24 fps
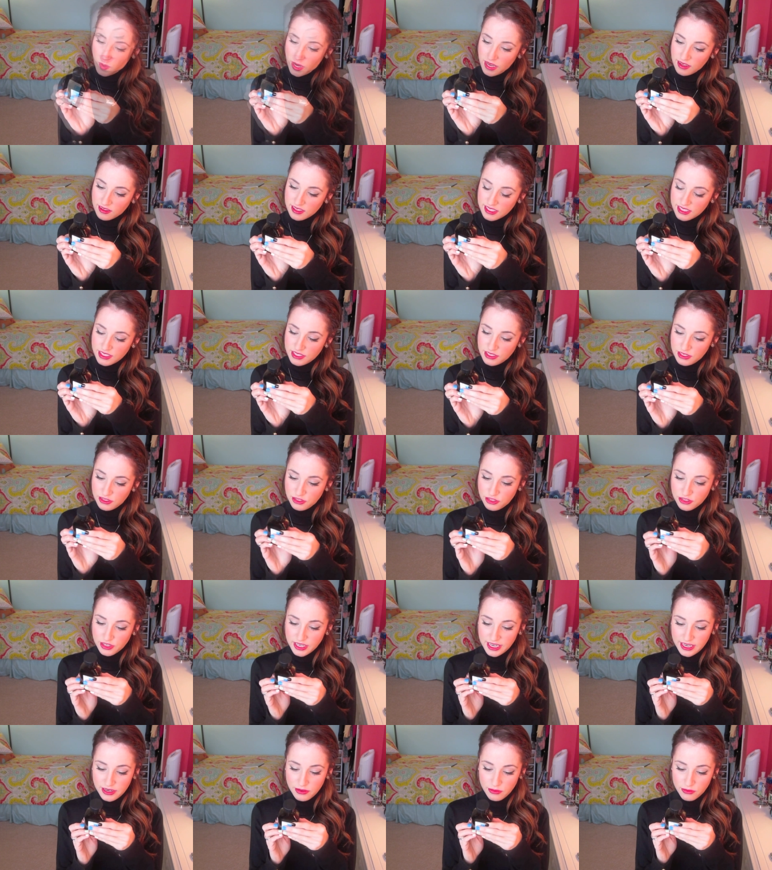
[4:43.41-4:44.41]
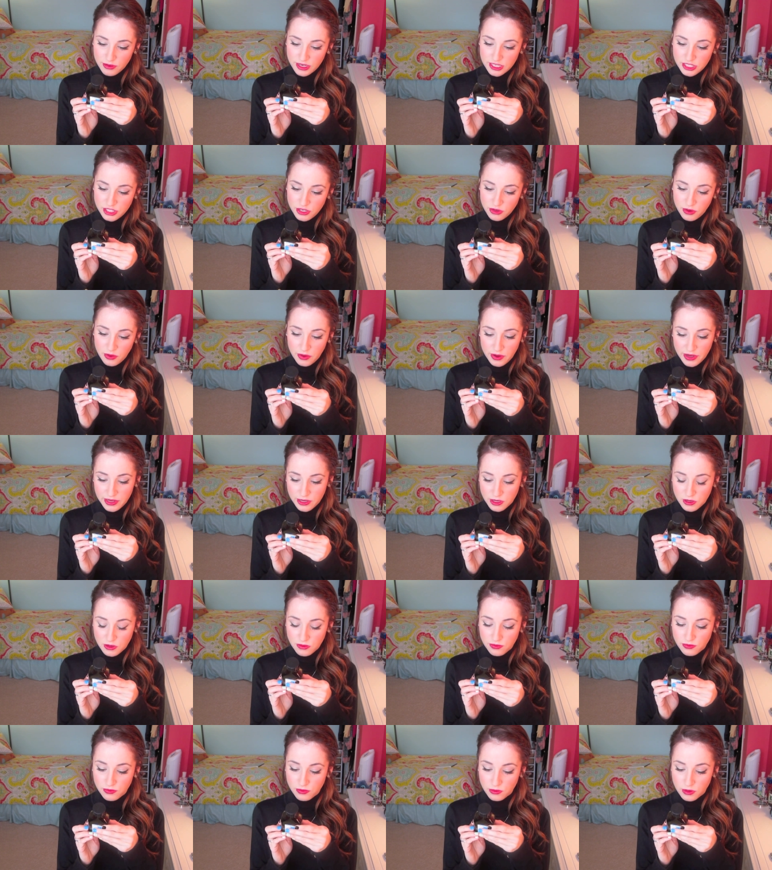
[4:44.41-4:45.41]
a weightless, nutrient-rich
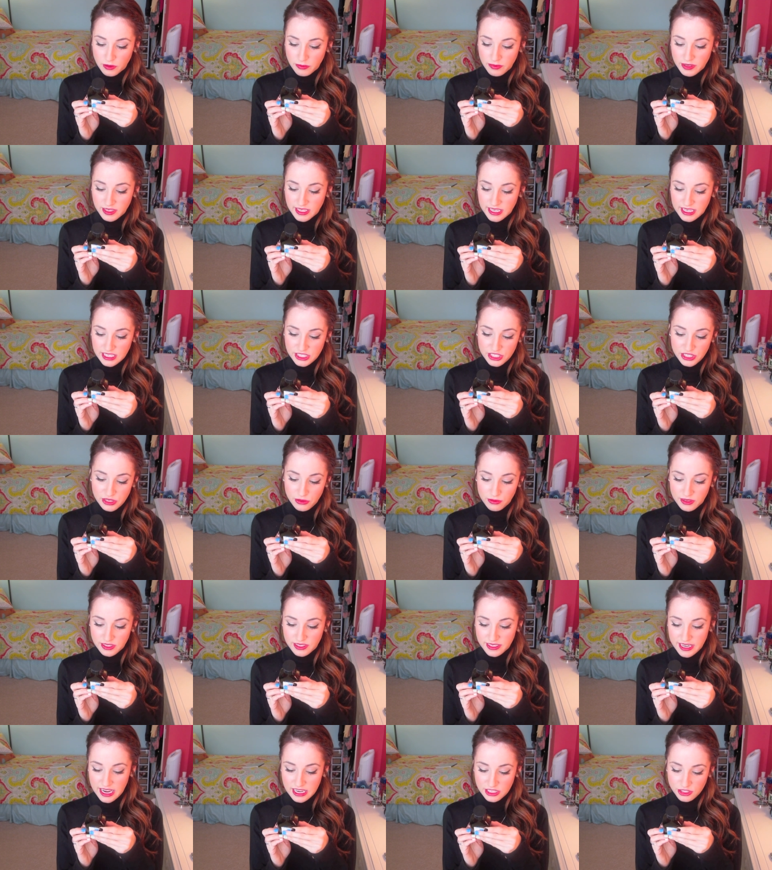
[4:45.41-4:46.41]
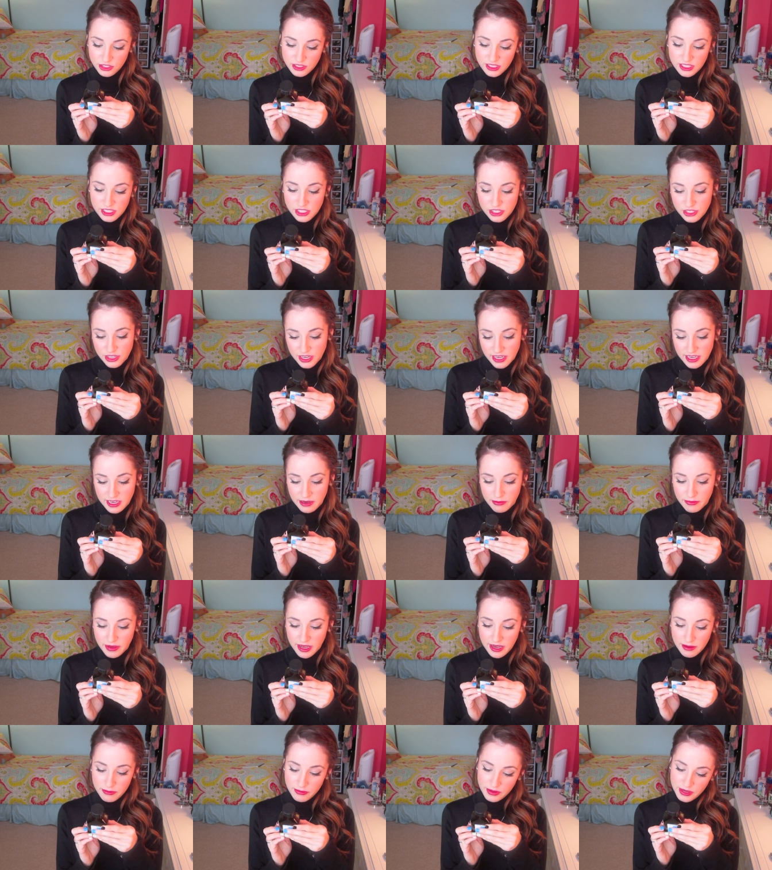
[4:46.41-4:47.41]
oil formulation with naturally
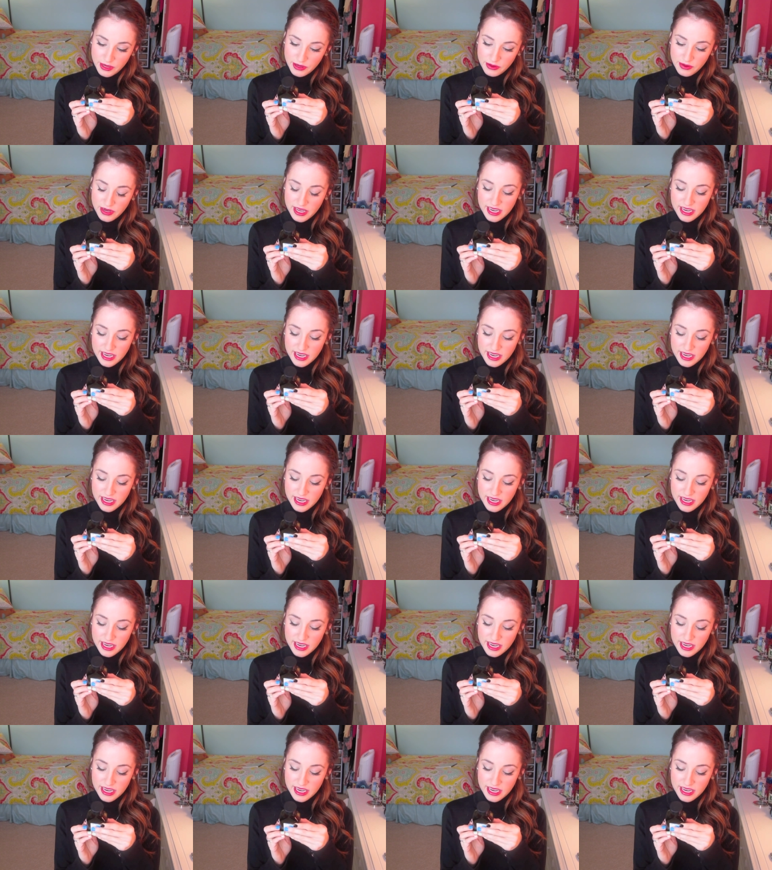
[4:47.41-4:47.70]
straightening bamboo.